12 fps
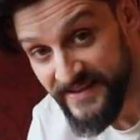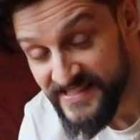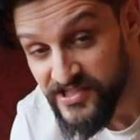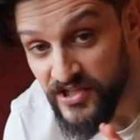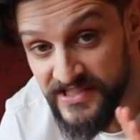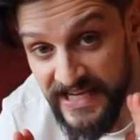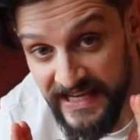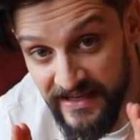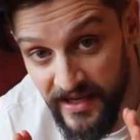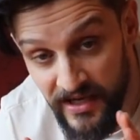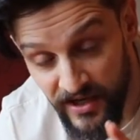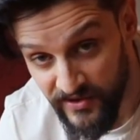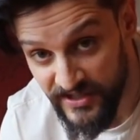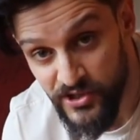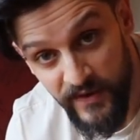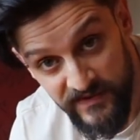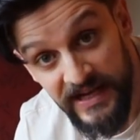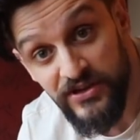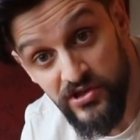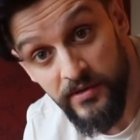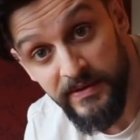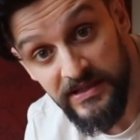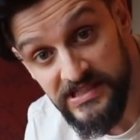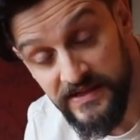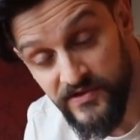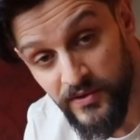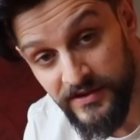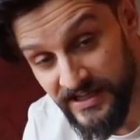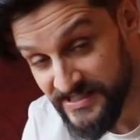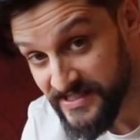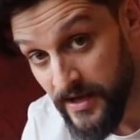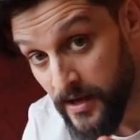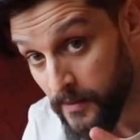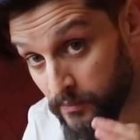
and this is going to take, unless you have a natural ability of doing this,